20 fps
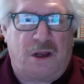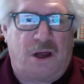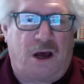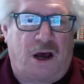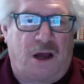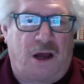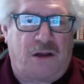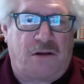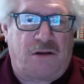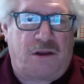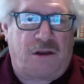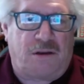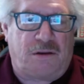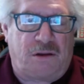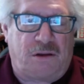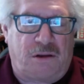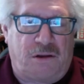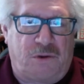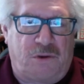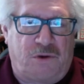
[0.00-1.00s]
on the
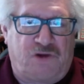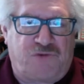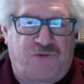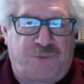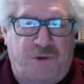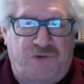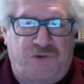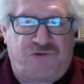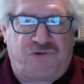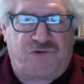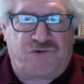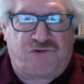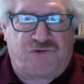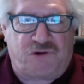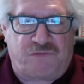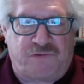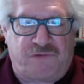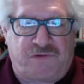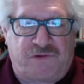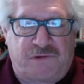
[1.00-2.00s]
U.S. Postal
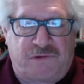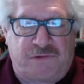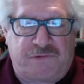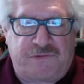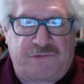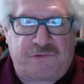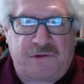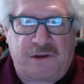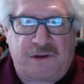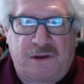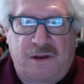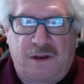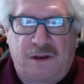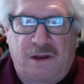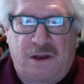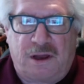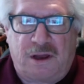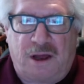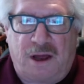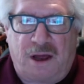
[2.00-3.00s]
Service's
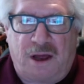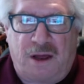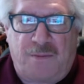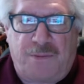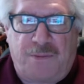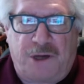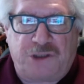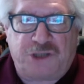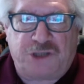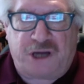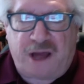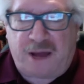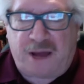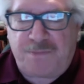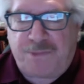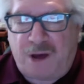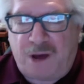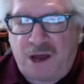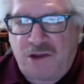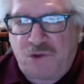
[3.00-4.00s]
uh, budget.
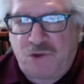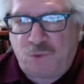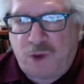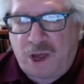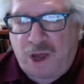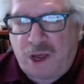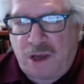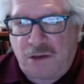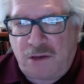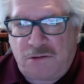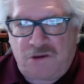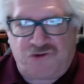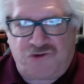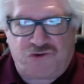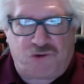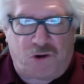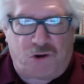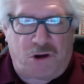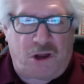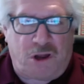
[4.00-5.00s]
And by the way,
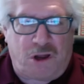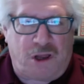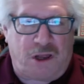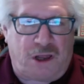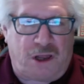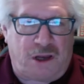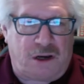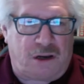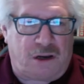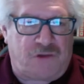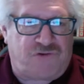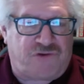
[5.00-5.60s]
DeJoy, in his